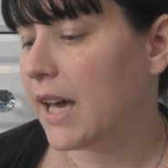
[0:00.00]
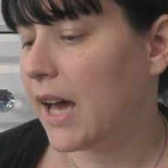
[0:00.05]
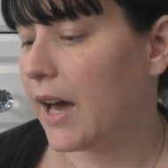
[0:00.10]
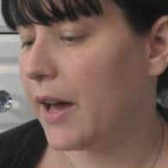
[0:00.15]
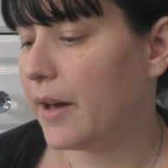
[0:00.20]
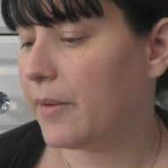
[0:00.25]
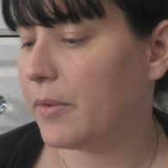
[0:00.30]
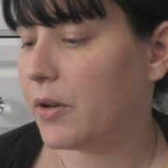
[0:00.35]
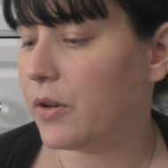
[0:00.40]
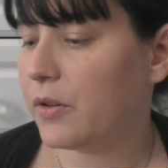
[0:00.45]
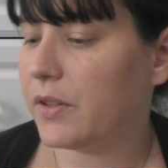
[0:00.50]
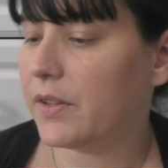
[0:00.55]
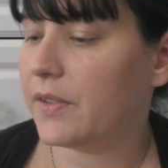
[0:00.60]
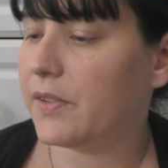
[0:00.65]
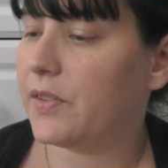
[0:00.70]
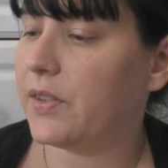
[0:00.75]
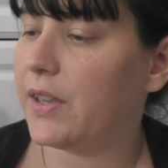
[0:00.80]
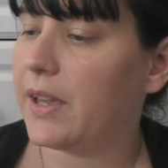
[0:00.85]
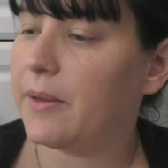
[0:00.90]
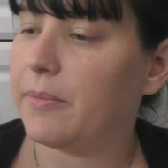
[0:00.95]
Um, I've got the
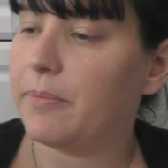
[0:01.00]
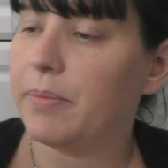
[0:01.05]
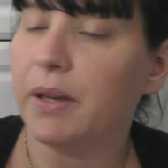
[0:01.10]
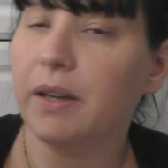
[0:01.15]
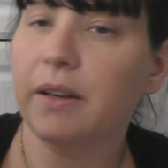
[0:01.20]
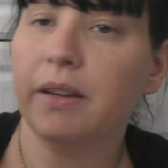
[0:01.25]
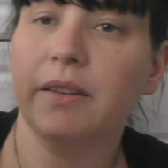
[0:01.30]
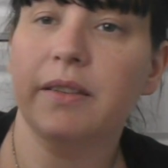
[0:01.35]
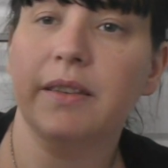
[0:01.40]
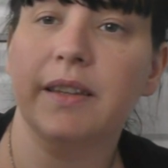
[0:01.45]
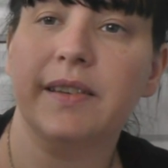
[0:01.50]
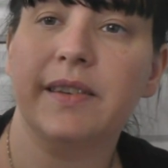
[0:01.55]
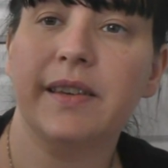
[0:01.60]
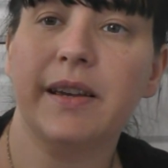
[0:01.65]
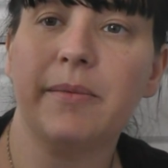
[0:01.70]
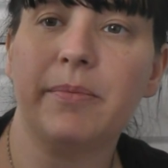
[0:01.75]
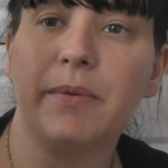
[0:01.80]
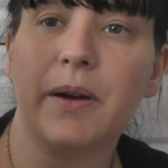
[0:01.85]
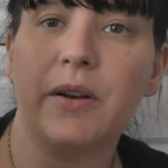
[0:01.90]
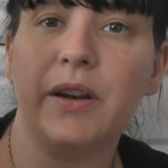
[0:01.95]
zip the
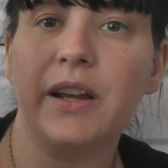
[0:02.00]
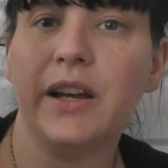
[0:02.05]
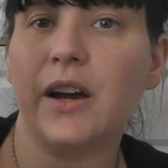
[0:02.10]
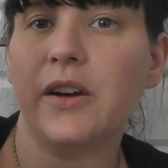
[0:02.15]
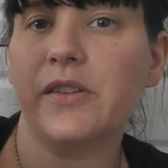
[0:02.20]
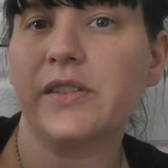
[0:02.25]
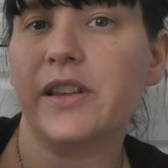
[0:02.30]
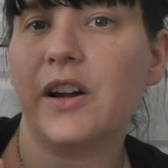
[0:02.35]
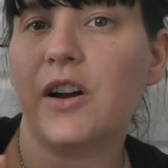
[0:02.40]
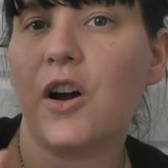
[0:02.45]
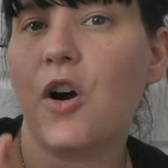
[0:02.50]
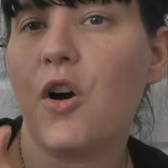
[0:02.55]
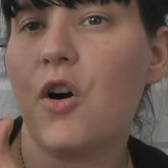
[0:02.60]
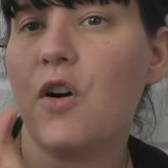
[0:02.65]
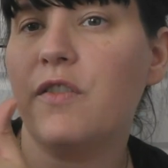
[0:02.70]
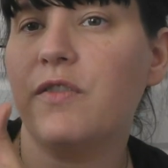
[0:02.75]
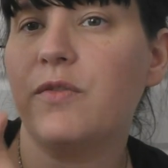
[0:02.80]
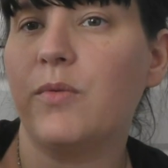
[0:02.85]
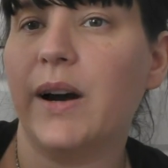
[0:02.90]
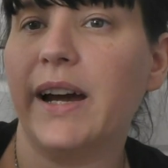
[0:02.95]
zip only goes like
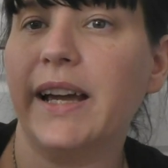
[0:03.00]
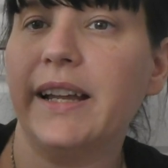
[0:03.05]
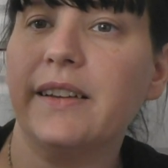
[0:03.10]
halfway.